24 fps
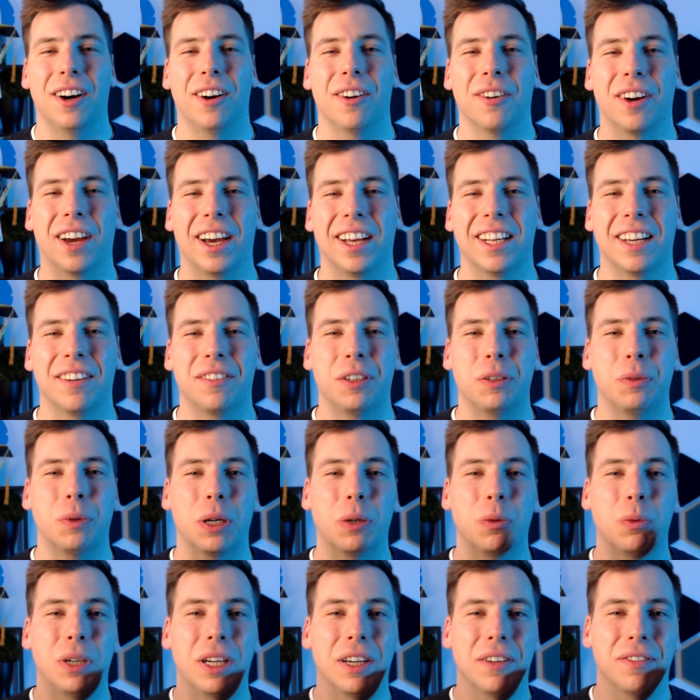Right,
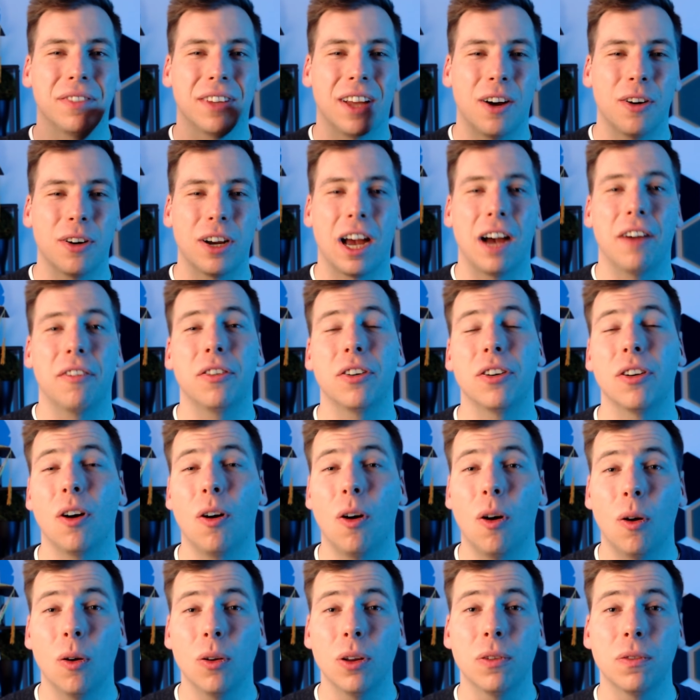everyone, we have now covered
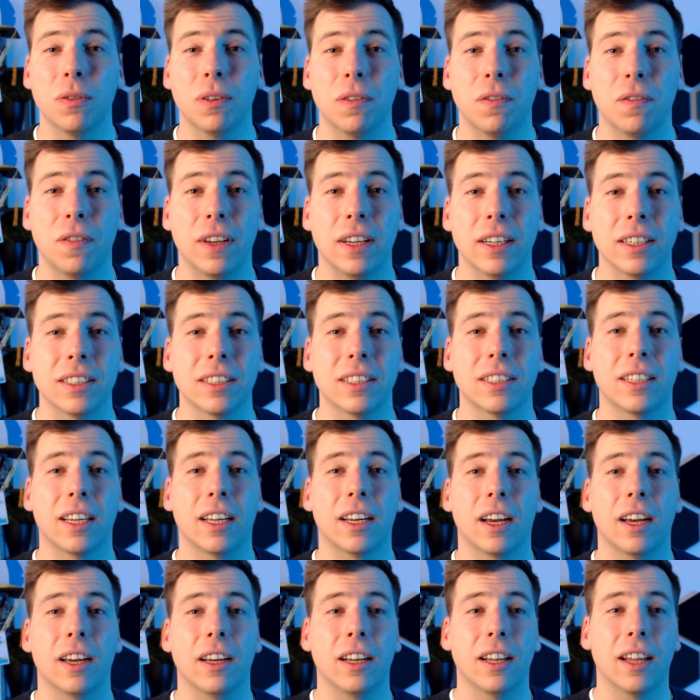all of the things that
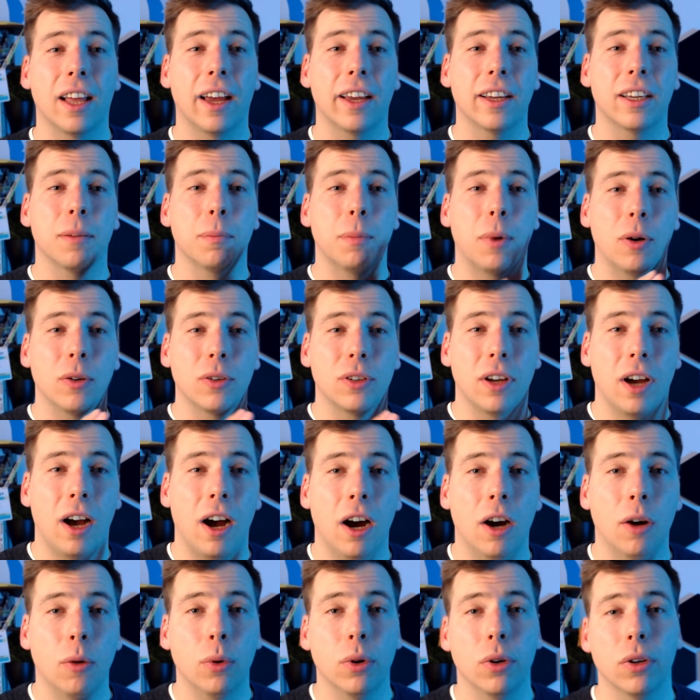I like about the
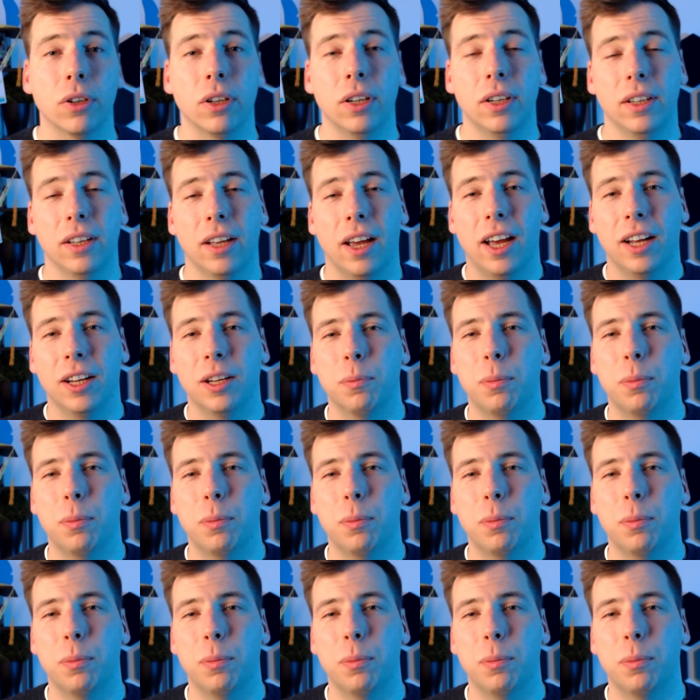R world and the